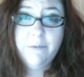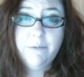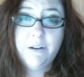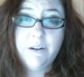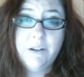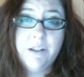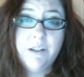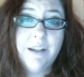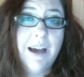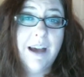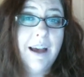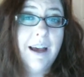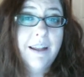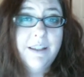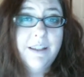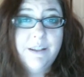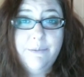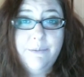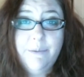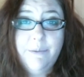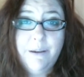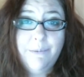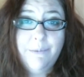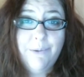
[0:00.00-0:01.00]
there's tons
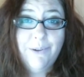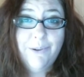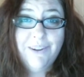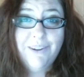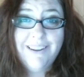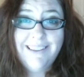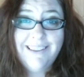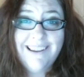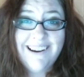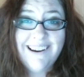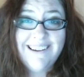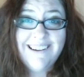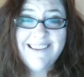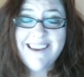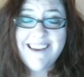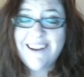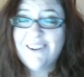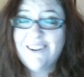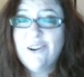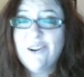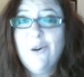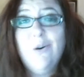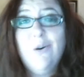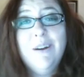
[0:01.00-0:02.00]
of people in there that
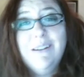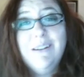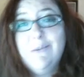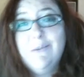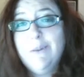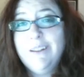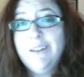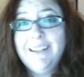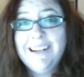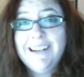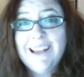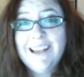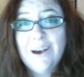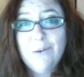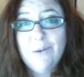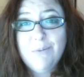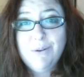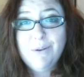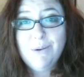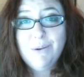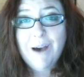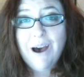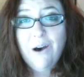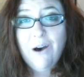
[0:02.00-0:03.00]
are always willing to help
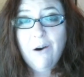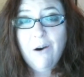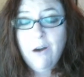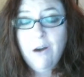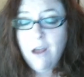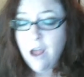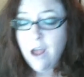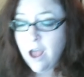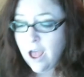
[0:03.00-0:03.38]
you out.